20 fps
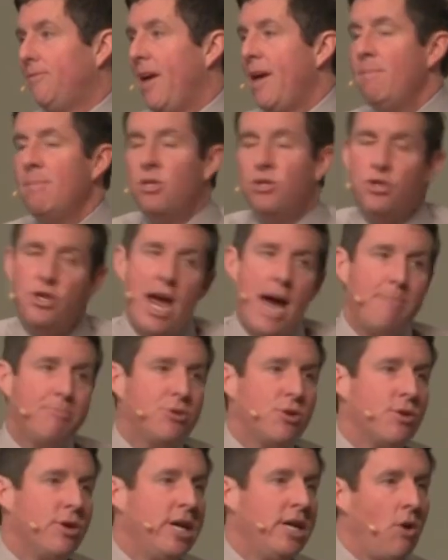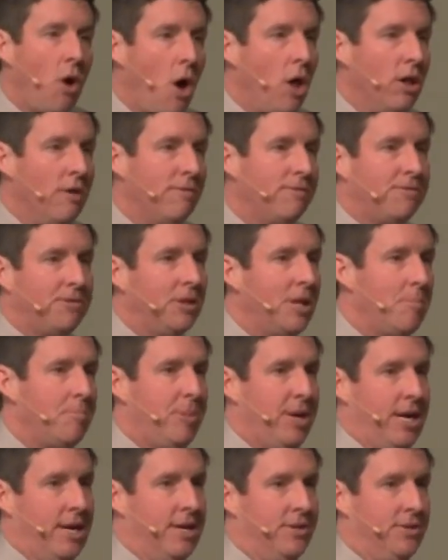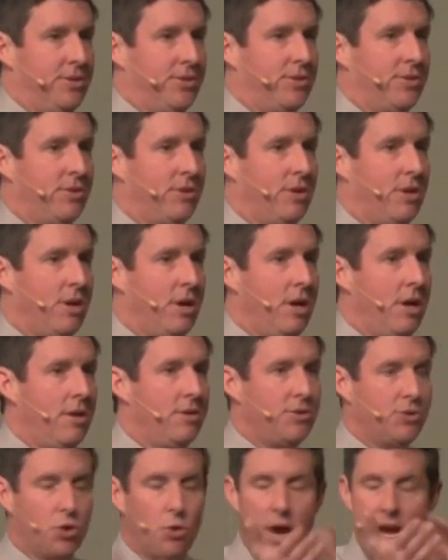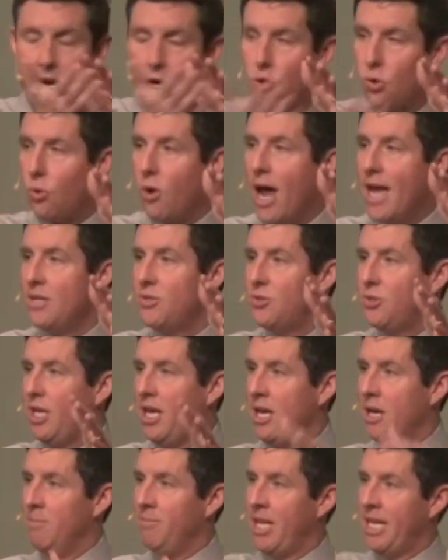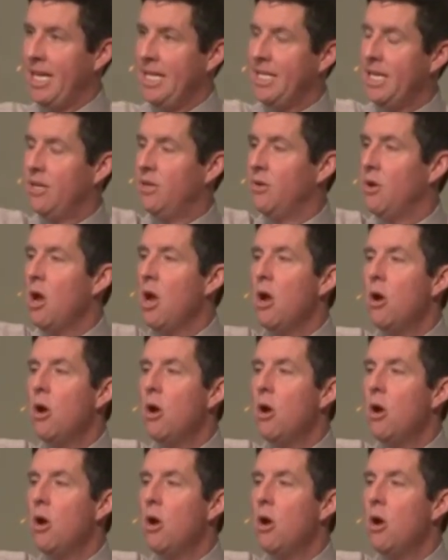famous chapter in all of Philippians. This great Christ hymn that he didn't